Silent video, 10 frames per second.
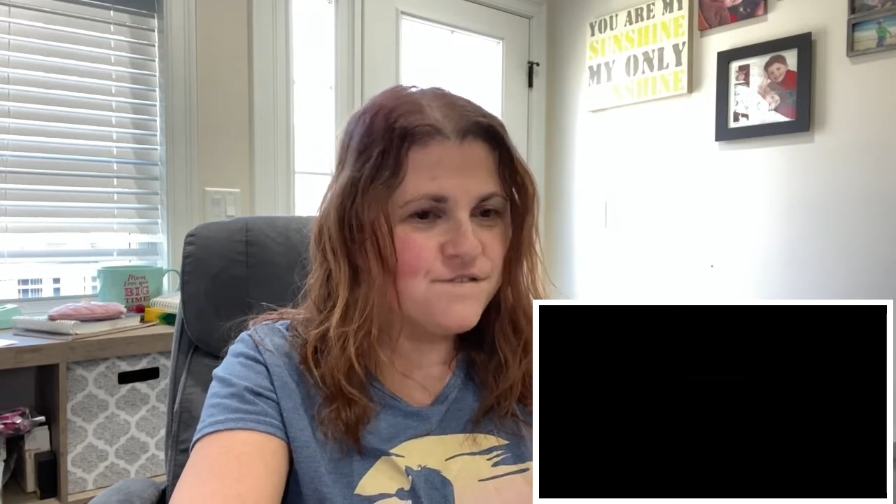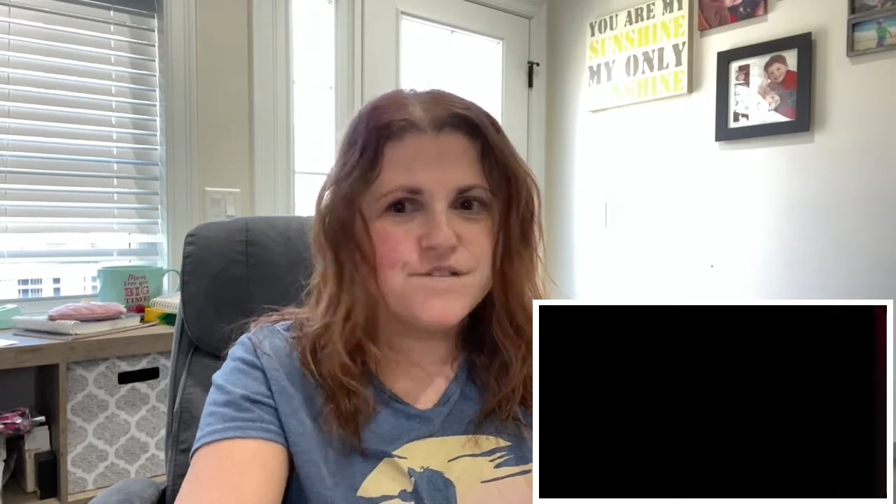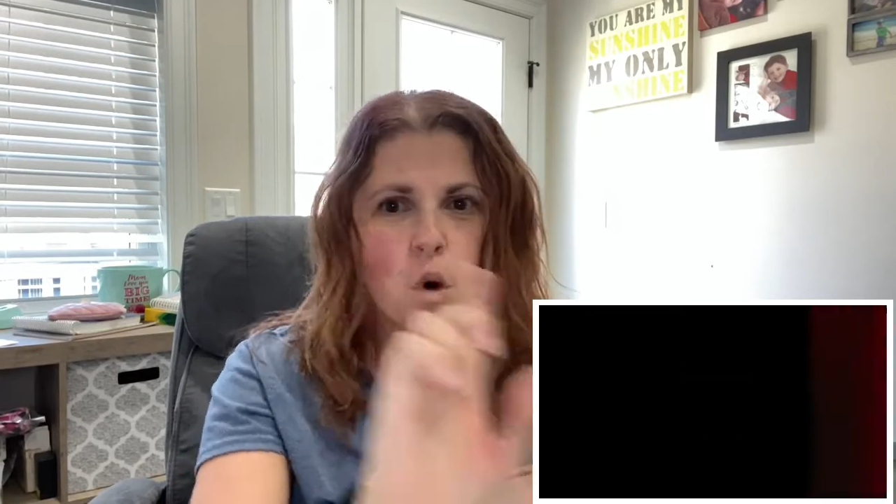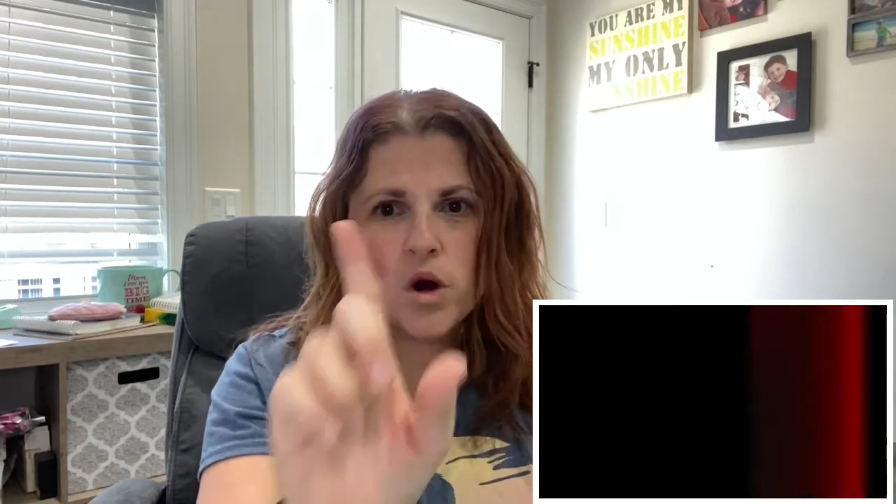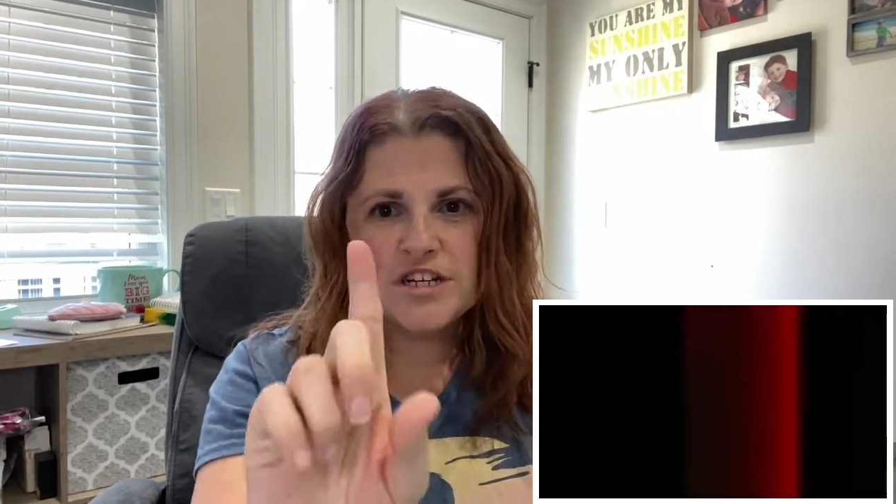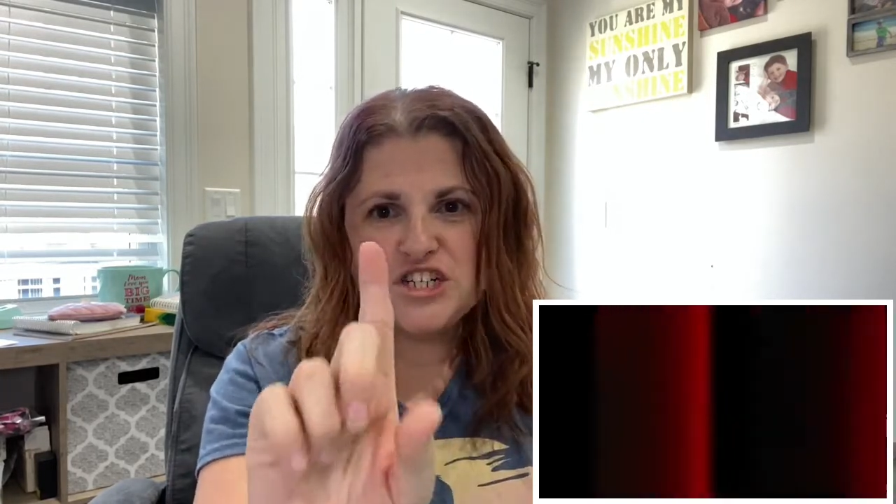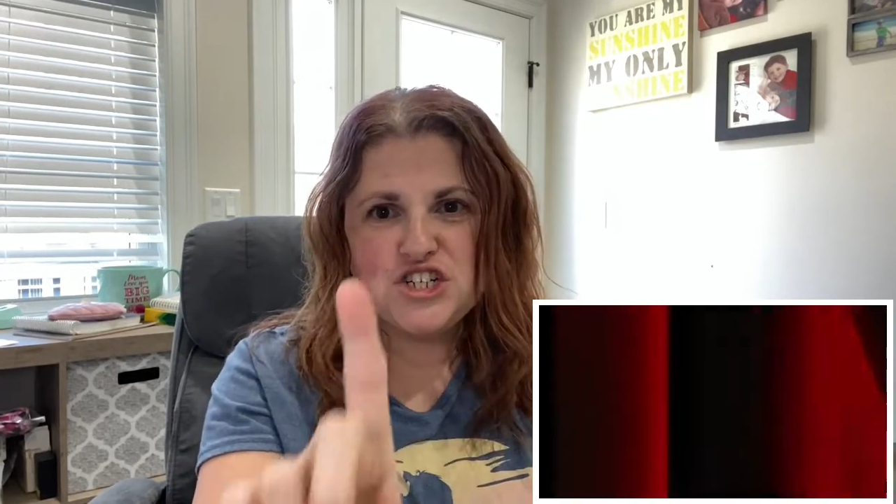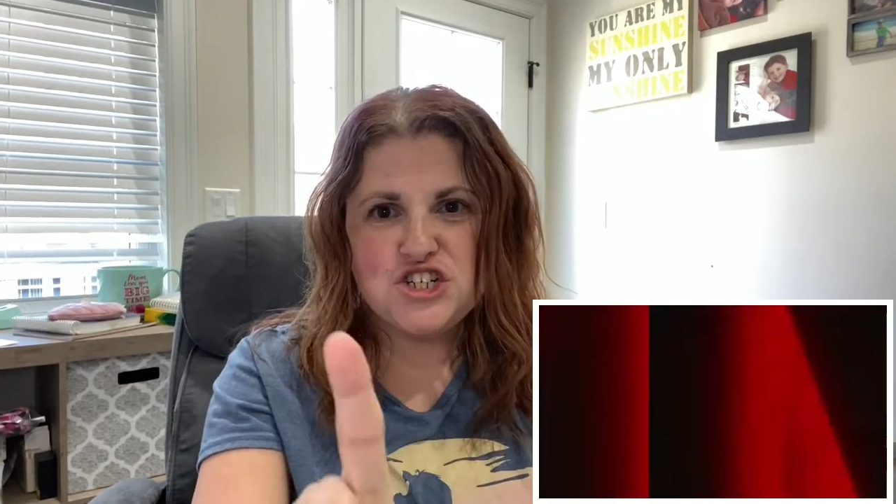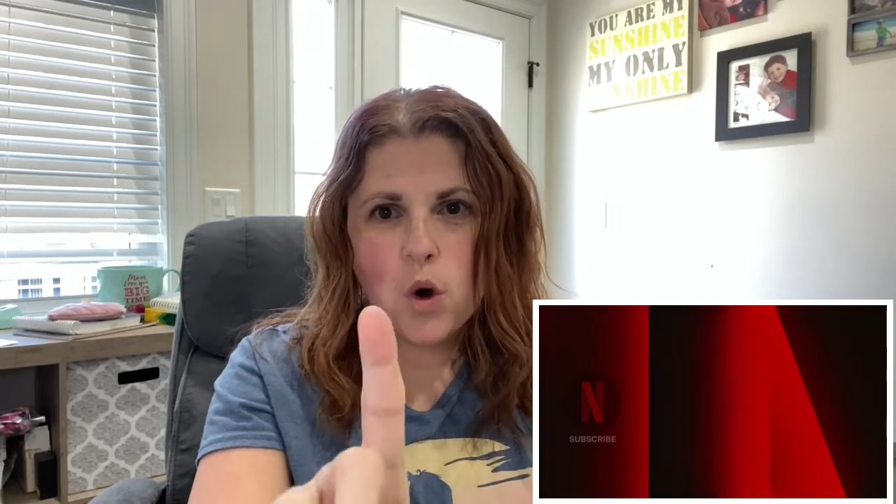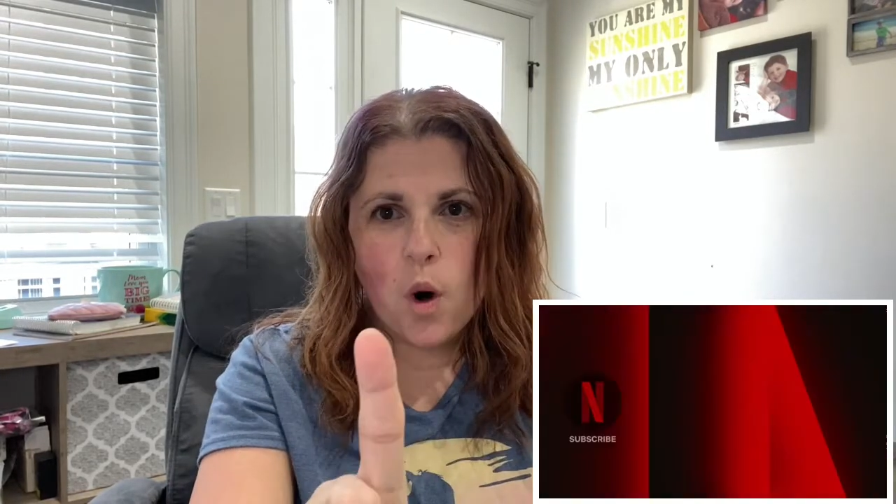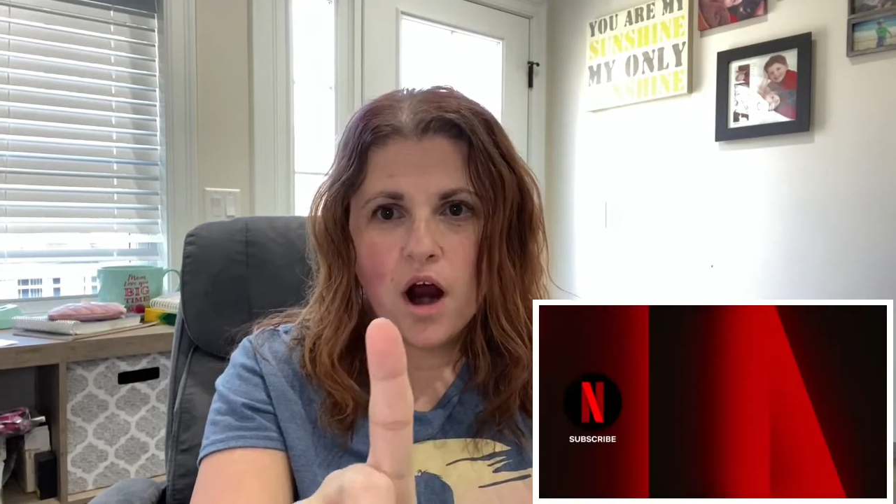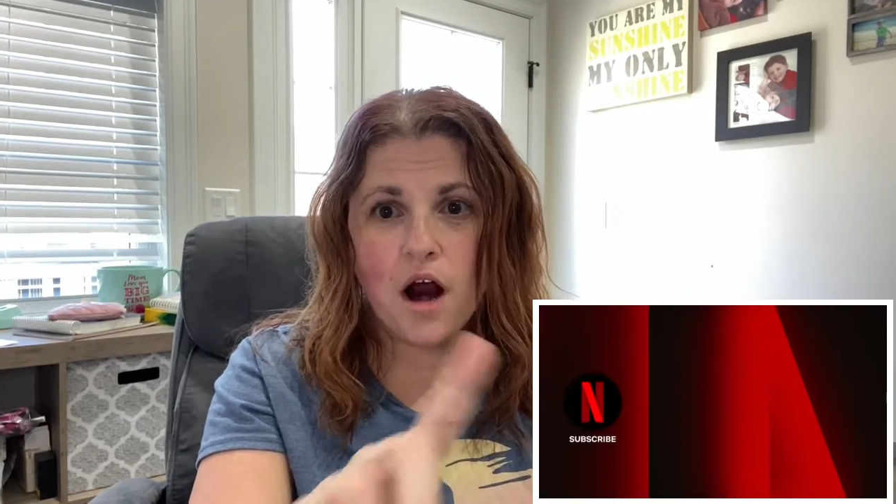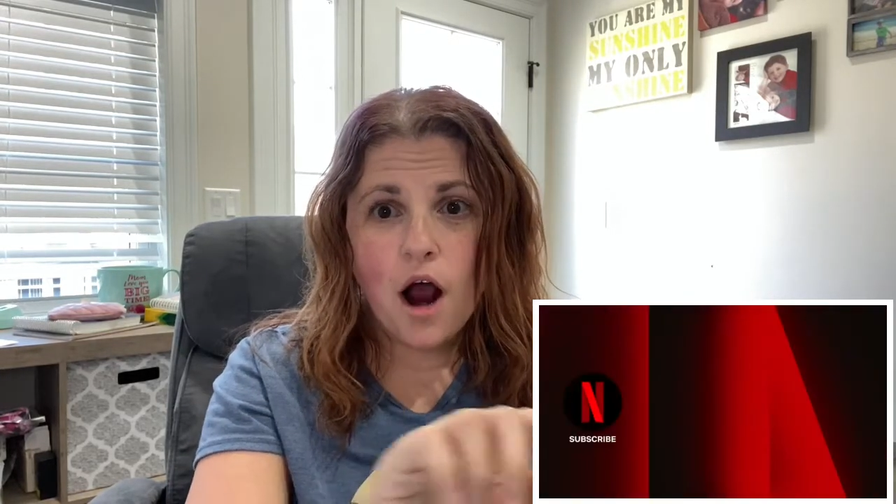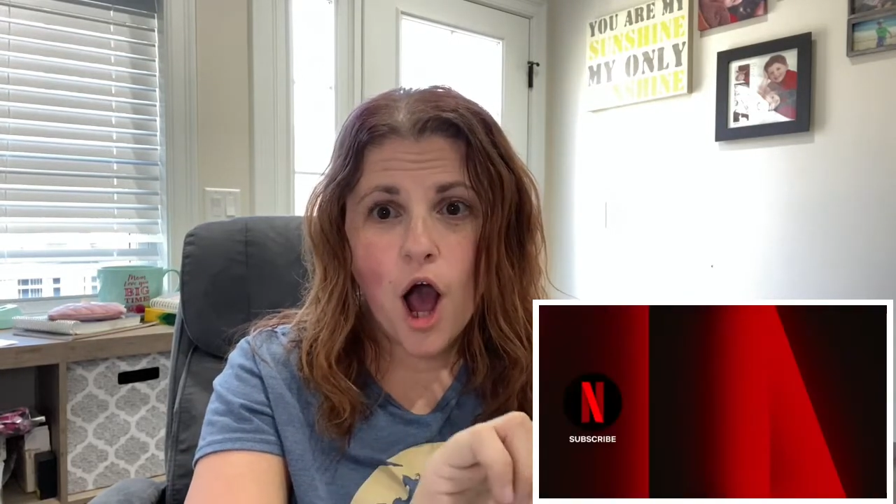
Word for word: for sure.